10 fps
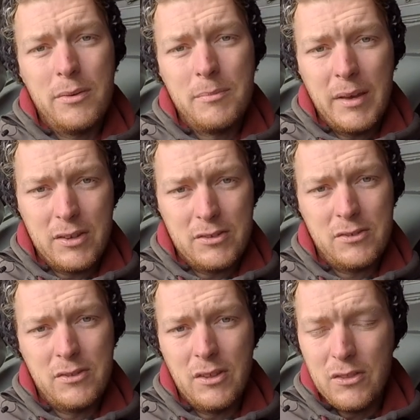because
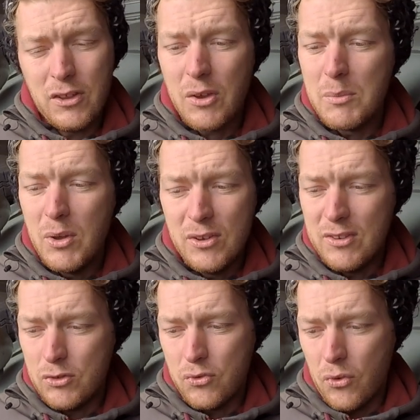the community
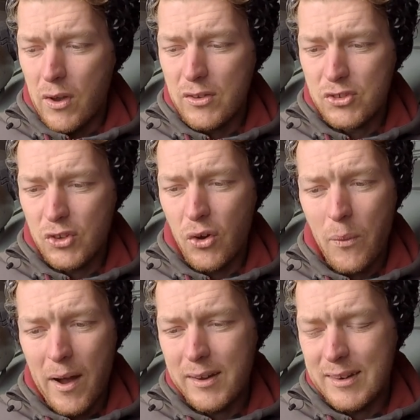is growing so
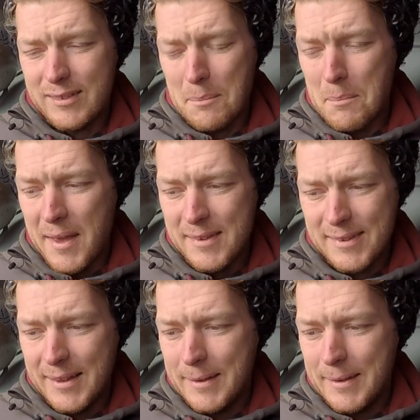well and it's amazing